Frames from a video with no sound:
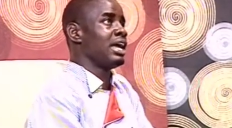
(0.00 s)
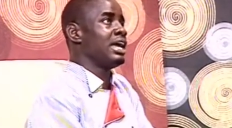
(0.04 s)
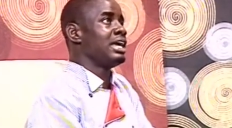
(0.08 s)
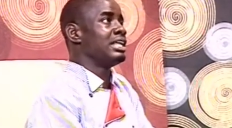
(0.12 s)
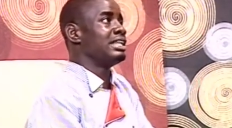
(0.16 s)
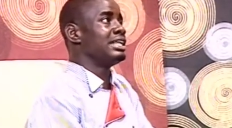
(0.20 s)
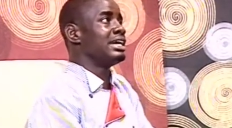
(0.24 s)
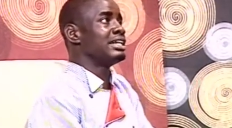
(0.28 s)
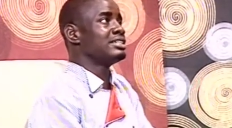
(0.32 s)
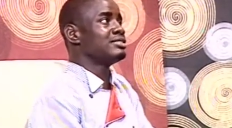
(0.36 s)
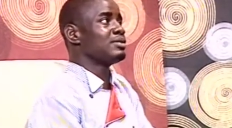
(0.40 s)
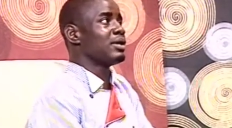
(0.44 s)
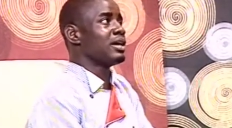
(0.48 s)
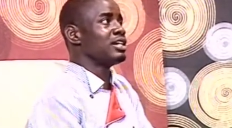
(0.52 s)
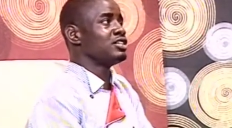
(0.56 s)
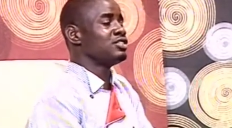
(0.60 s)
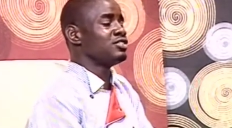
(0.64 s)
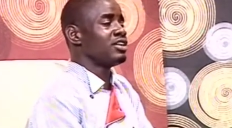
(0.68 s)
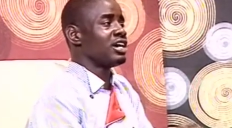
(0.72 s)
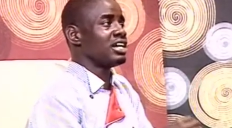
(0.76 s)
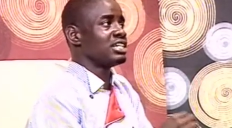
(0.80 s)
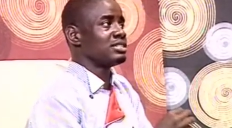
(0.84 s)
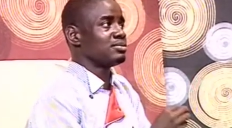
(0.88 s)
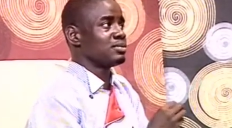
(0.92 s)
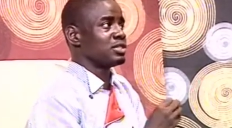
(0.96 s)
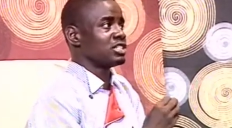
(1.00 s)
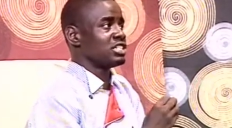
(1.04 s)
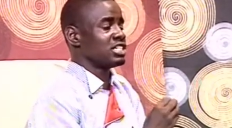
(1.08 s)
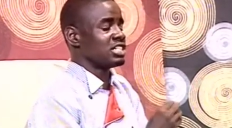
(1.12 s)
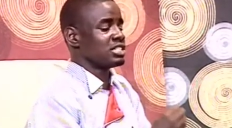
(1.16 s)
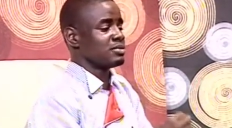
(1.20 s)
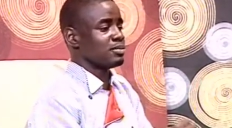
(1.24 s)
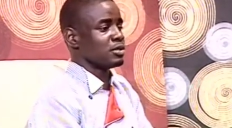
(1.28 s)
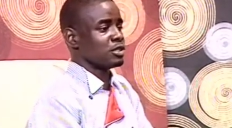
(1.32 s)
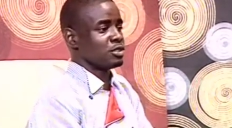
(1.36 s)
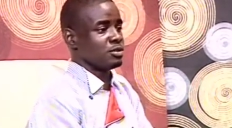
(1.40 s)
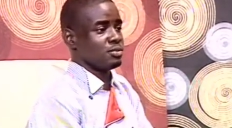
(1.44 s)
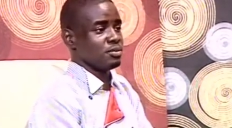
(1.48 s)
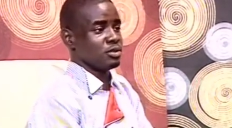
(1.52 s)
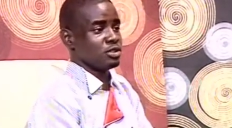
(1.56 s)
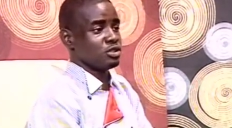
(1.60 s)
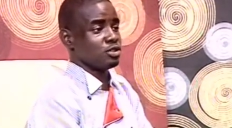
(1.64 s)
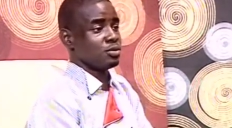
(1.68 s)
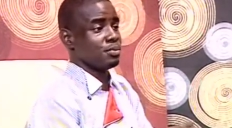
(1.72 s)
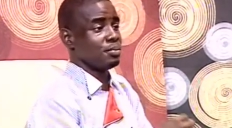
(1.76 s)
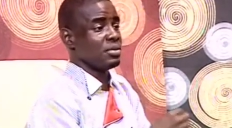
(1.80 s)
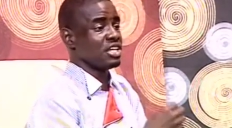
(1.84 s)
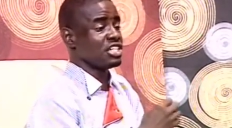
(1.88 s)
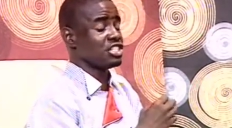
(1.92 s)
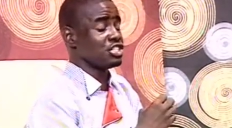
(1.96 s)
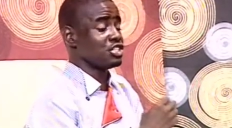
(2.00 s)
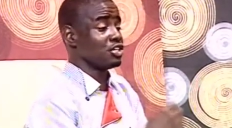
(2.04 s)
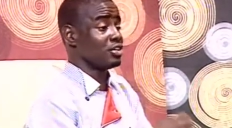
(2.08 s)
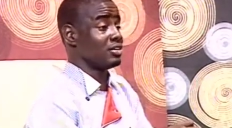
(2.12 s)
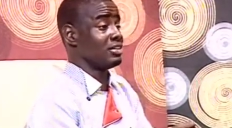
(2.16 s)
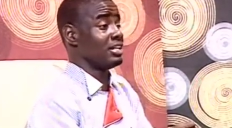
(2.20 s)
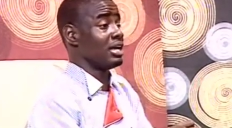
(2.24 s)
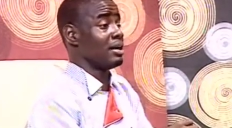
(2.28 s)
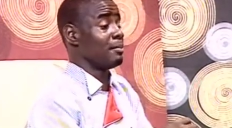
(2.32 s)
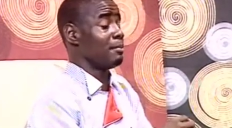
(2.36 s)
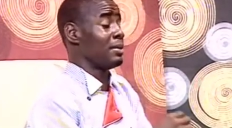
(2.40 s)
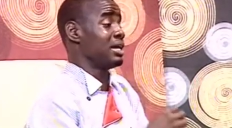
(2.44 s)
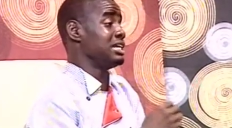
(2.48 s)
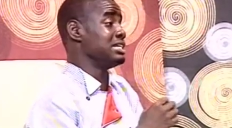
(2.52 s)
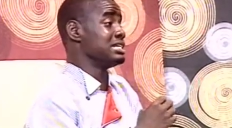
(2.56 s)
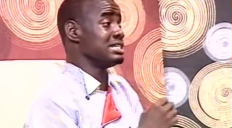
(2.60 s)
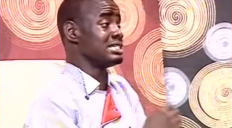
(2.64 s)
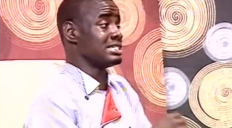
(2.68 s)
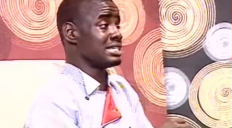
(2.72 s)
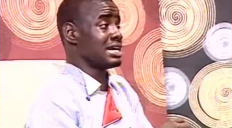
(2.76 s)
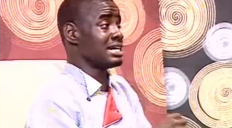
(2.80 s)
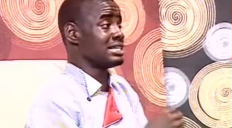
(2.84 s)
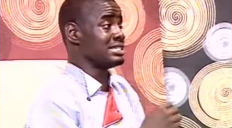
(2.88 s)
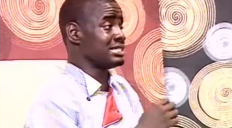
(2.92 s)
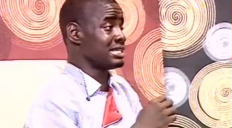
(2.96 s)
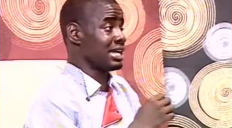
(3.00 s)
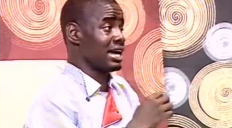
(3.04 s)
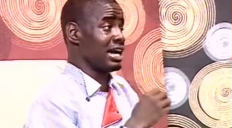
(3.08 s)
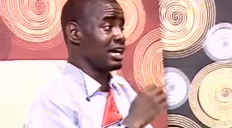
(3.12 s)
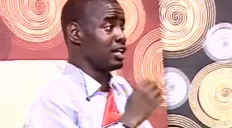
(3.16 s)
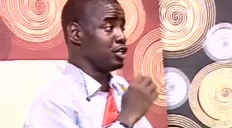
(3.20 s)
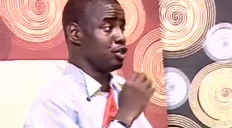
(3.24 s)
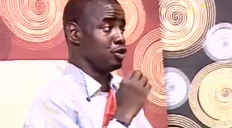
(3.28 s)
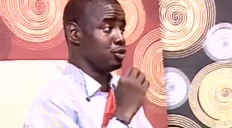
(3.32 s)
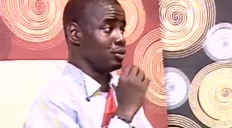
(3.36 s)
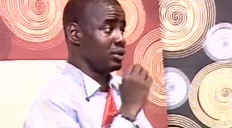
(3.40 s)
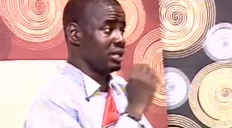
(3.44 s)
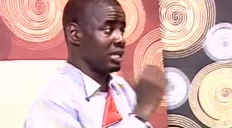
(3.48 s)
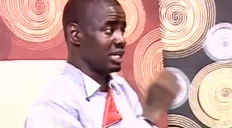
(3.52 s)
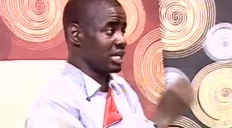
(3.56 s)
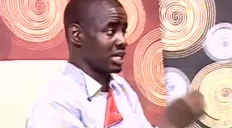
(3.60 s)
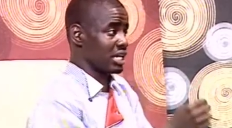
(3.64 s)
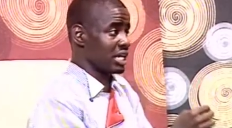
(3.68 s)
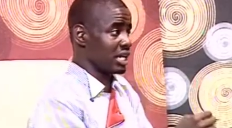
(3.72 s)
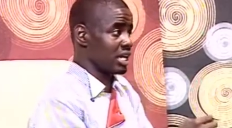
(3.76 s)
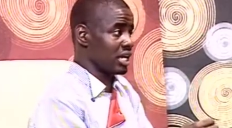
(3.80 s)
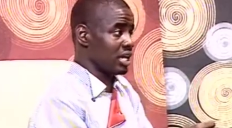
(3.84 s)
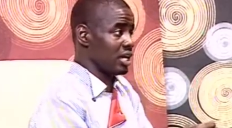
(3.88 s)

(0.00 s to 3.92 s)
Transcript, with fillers: That's why I try as much as possible to make sure that my designs are unique.